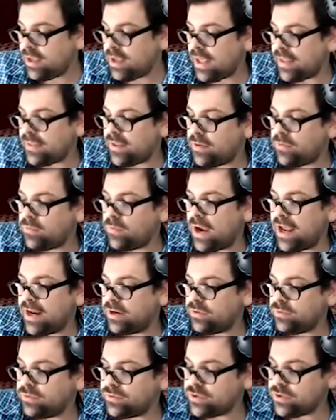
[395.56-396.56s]
And then
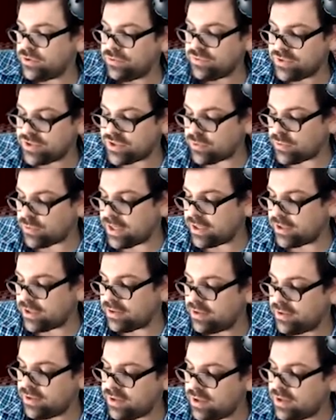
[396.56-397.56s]
radical 2
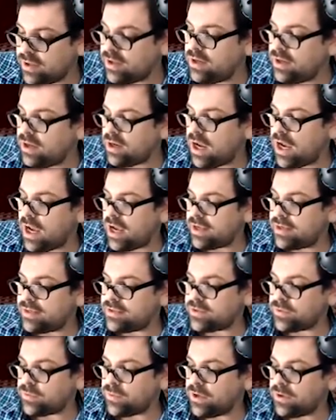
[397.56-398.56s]
squared,
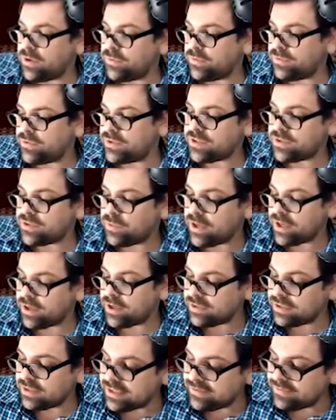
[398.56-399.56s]
square root
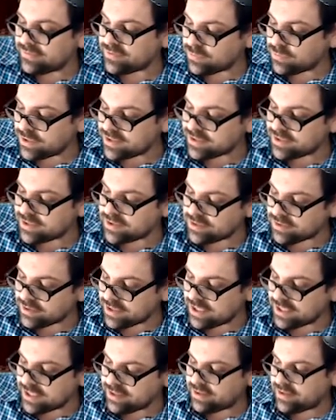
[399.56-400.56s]
squared leaves what's
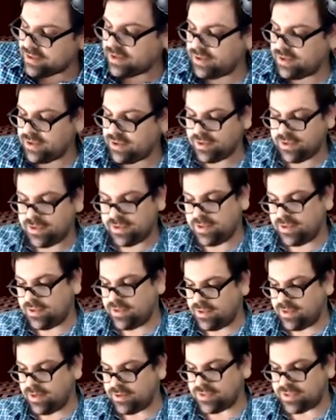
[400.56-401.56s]
underneath.
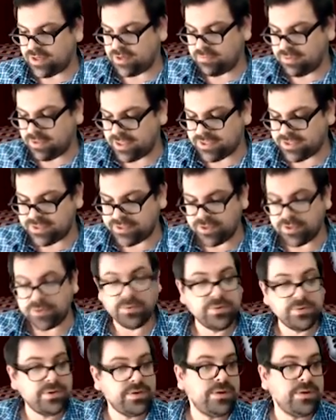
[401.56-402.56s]
There's our plus 2.